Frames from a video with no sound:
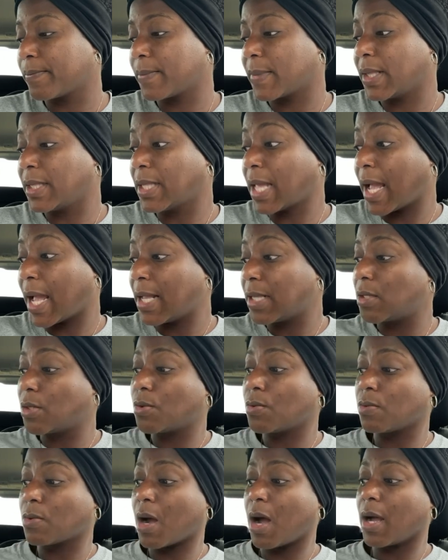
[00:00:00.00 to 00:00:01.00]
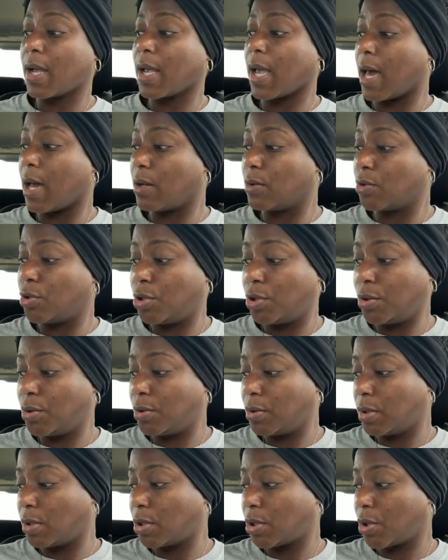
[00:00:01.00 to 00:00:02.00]
let's rock out
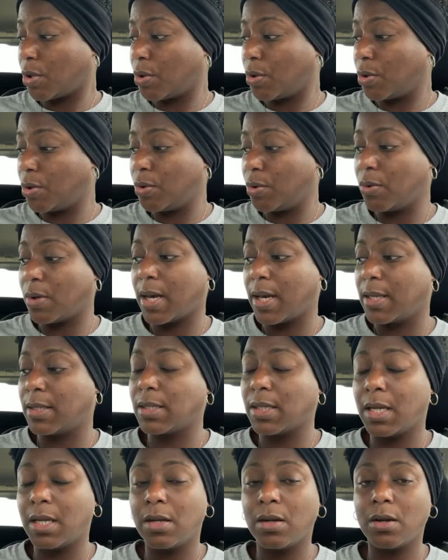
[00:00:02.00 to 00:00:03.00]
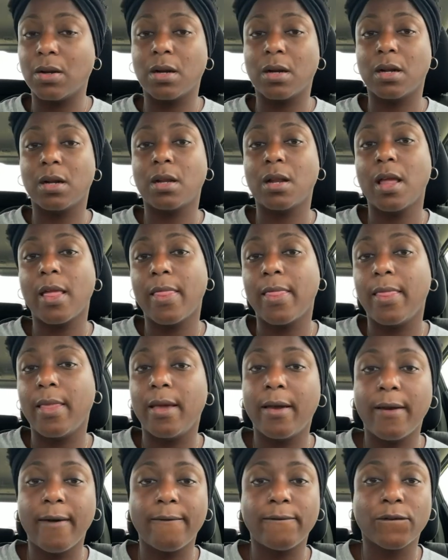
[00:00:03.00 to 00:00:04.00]
June so you guys can earn
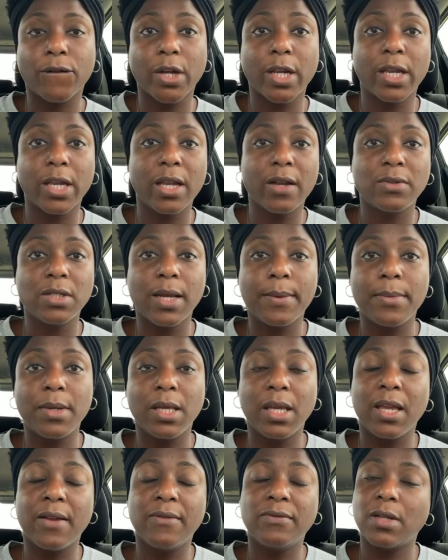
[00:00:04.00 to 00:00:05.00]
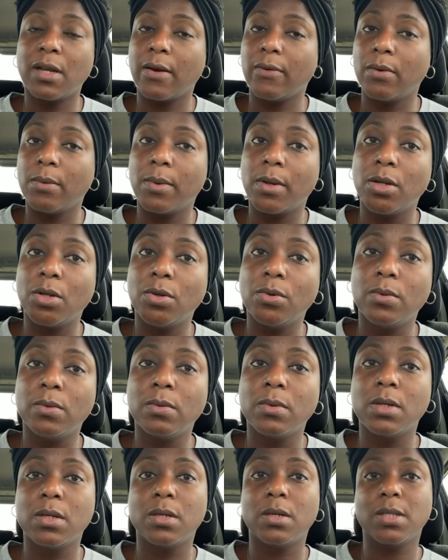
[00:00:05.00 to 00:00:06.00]
the free gift I'm going to give to everyone who
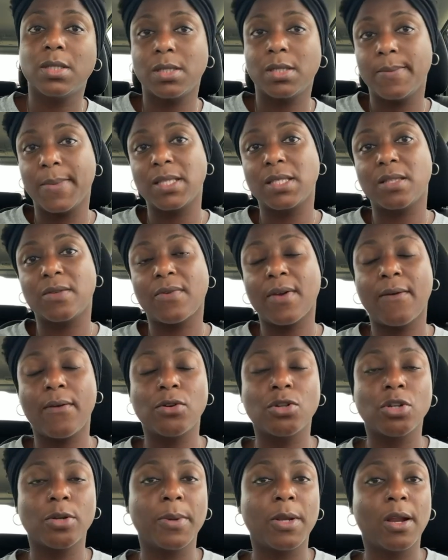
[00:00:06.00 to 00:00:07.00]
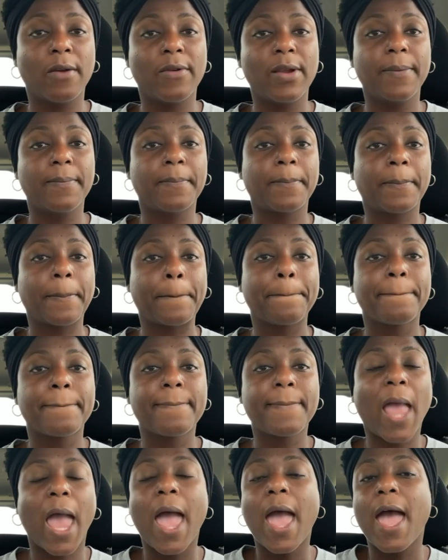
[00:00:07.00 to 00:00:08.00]
submits 500 PRV.
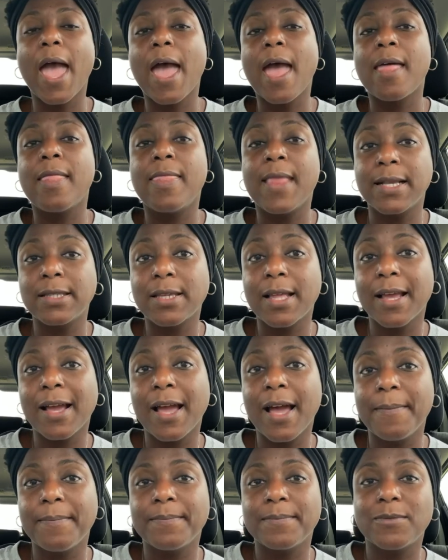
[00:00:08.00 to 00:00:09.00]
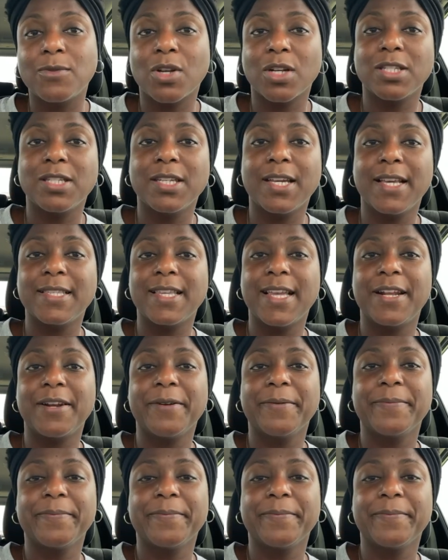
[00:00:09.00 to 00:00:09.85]
And that's all I got. Talk to you guys later.